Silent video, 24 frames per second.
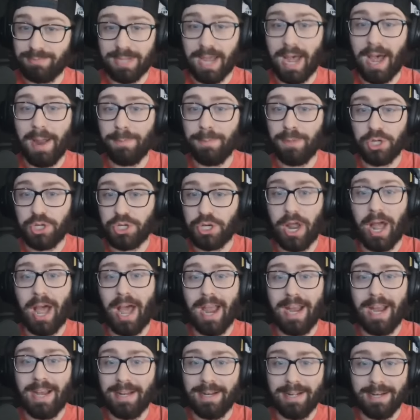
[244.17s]
time to
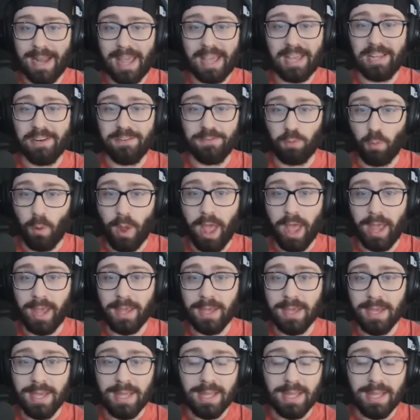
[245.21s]
shine in a negative way.